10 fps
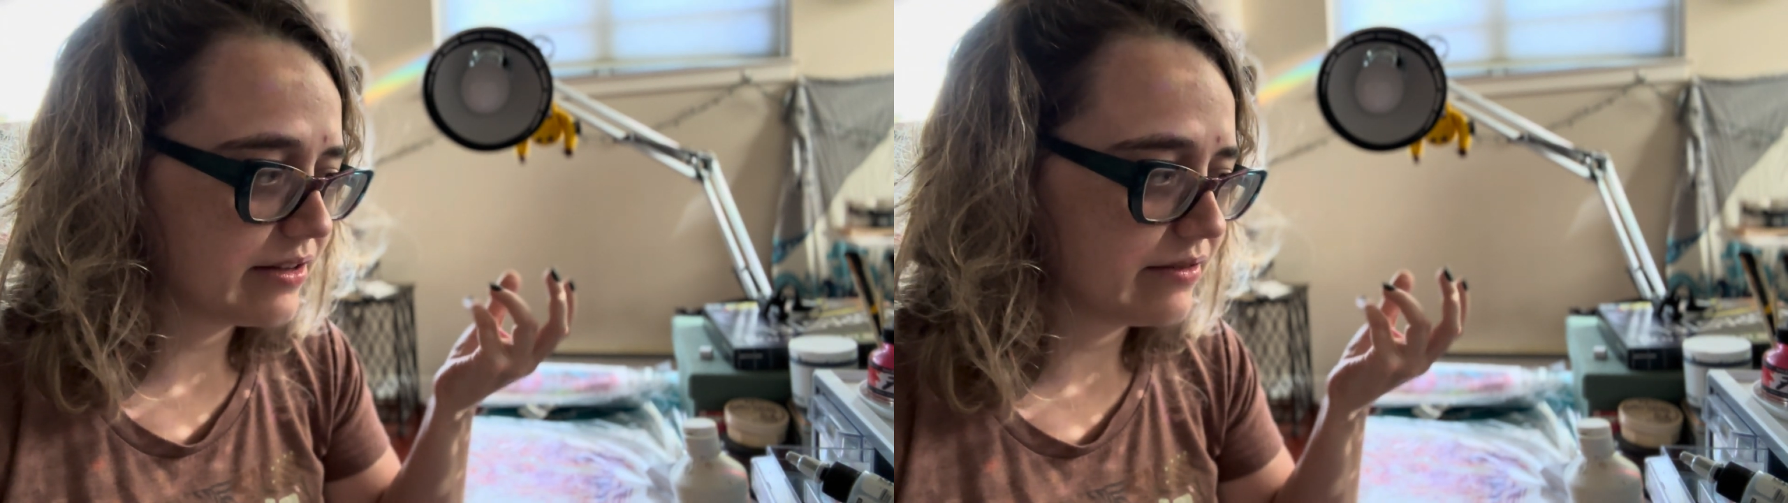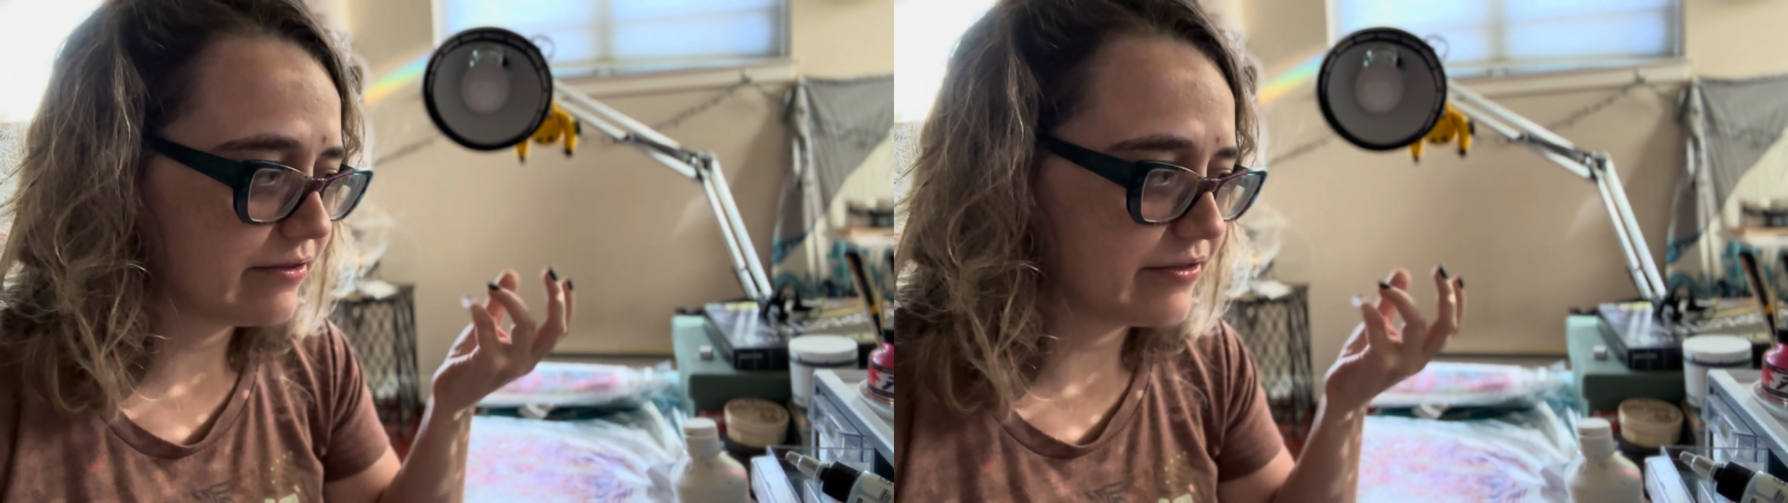
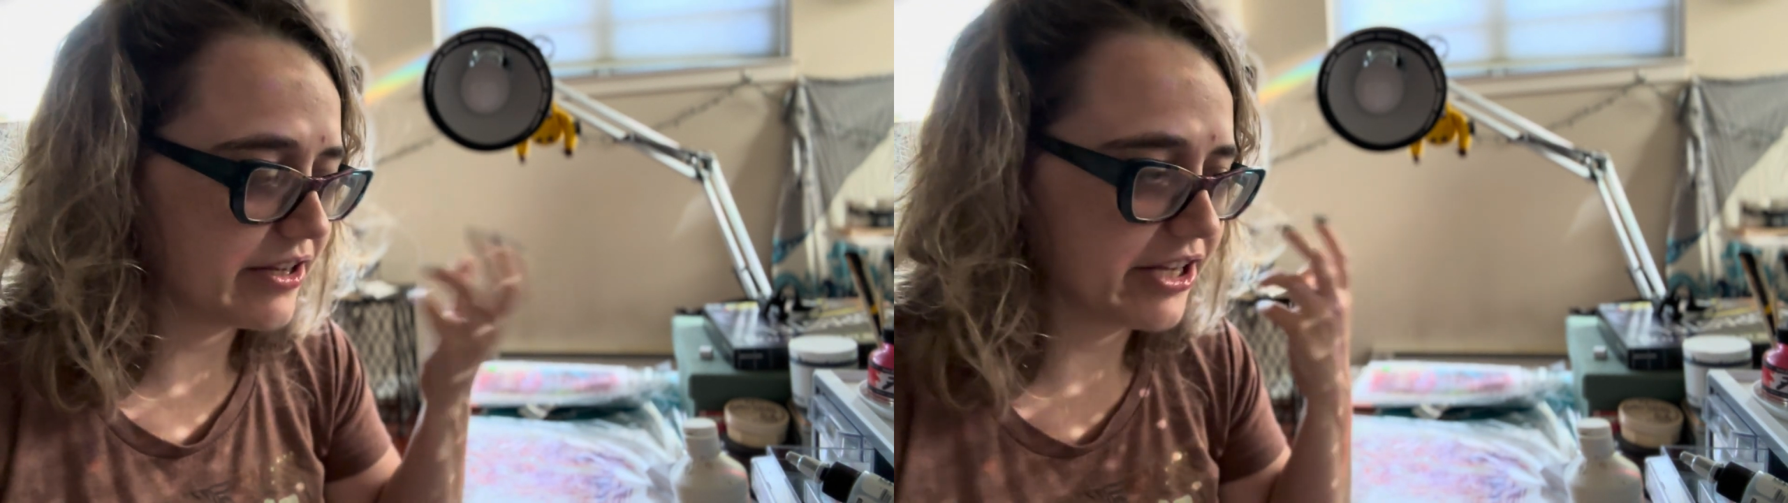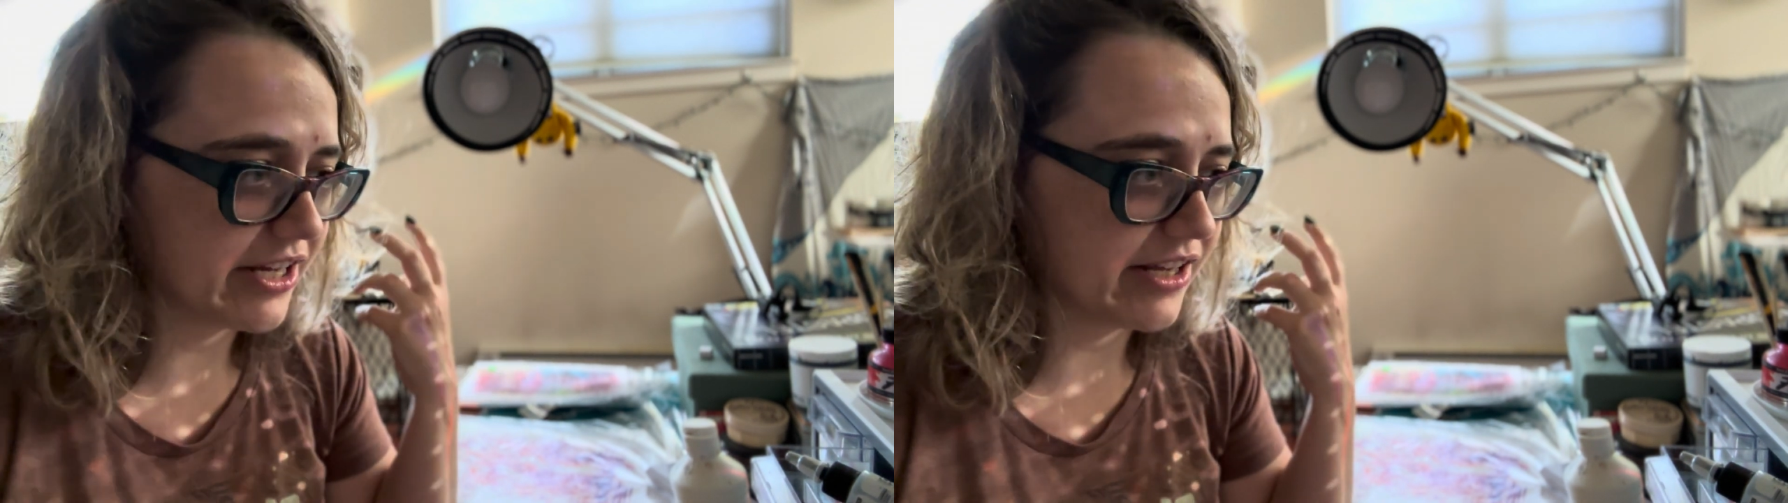
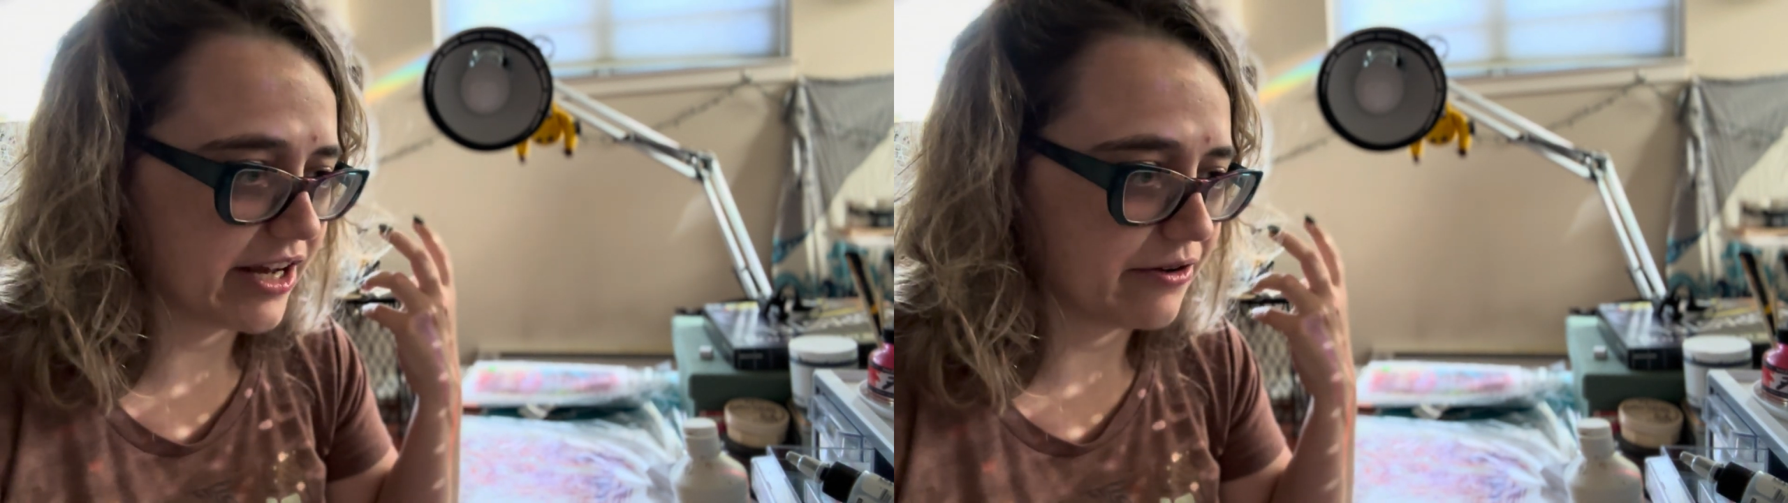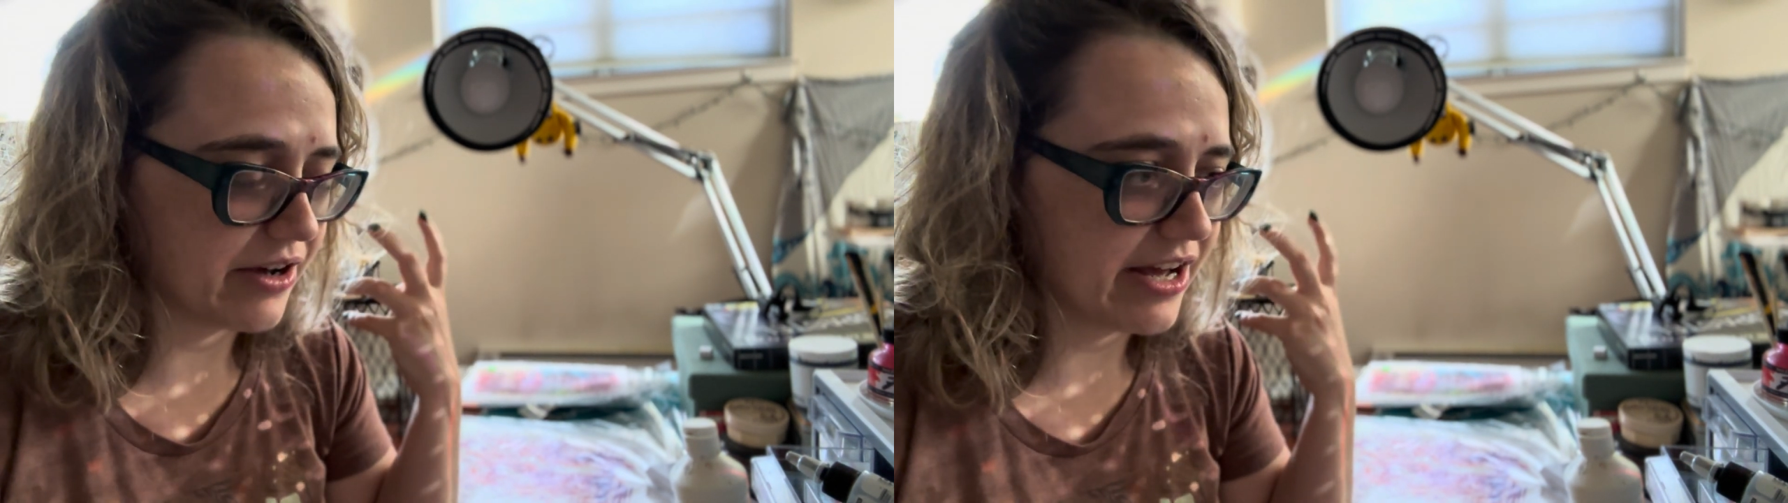feeling
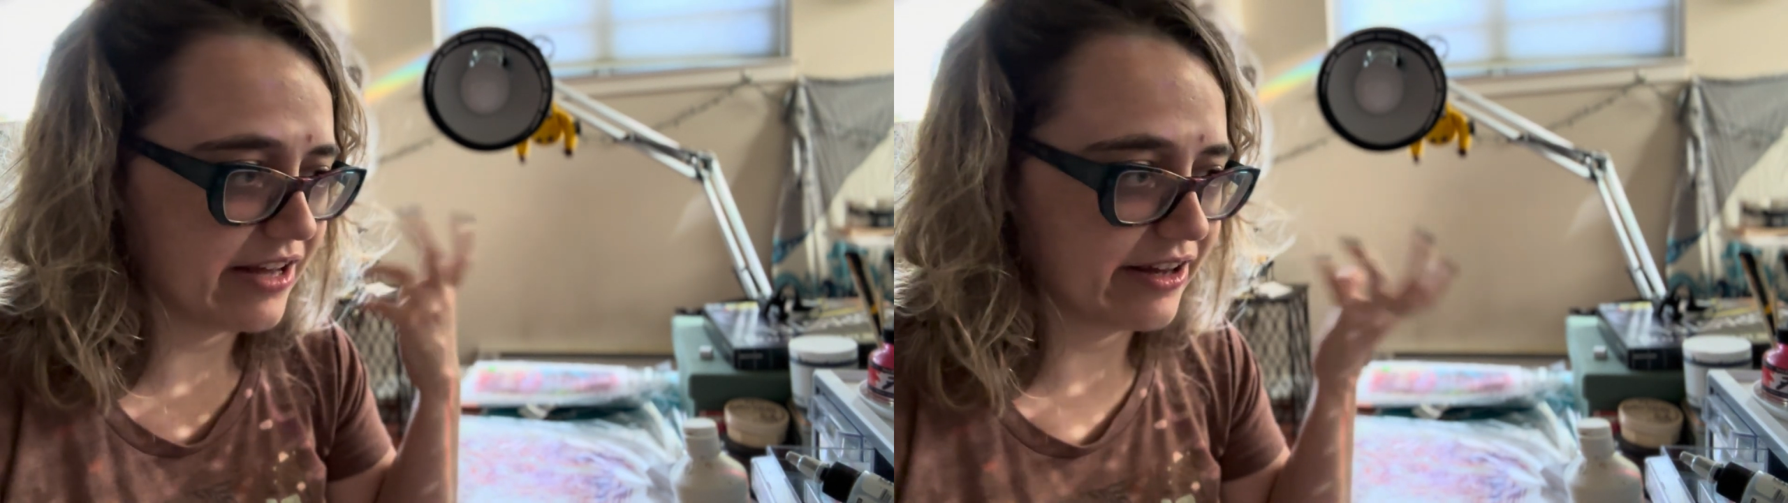like, okay,